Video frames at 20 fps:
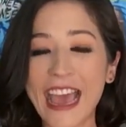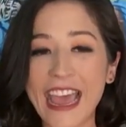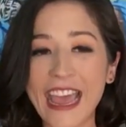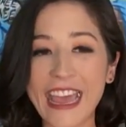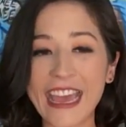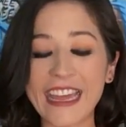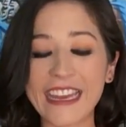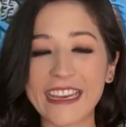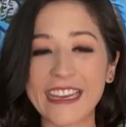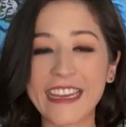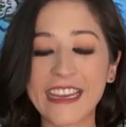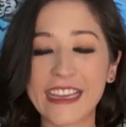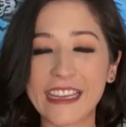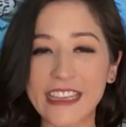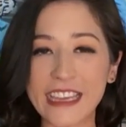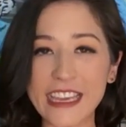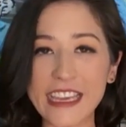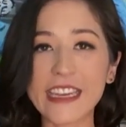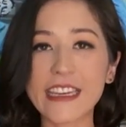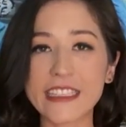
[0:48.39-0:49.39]
And
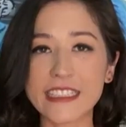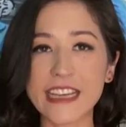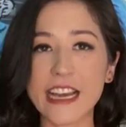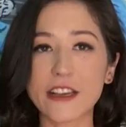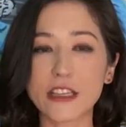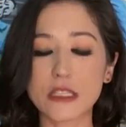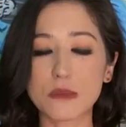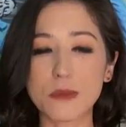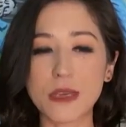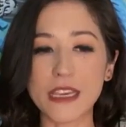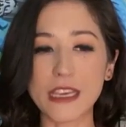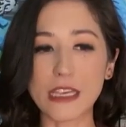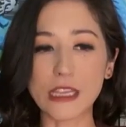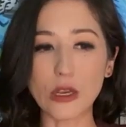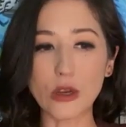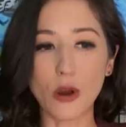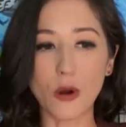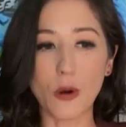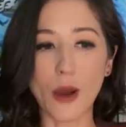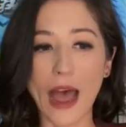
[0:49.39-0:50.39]
Keenan tells me,
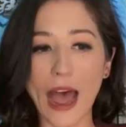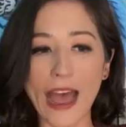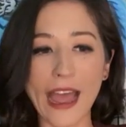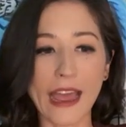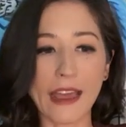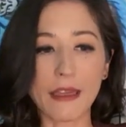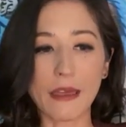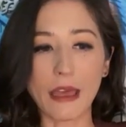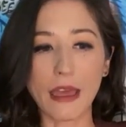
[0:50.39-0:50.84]
you know, I,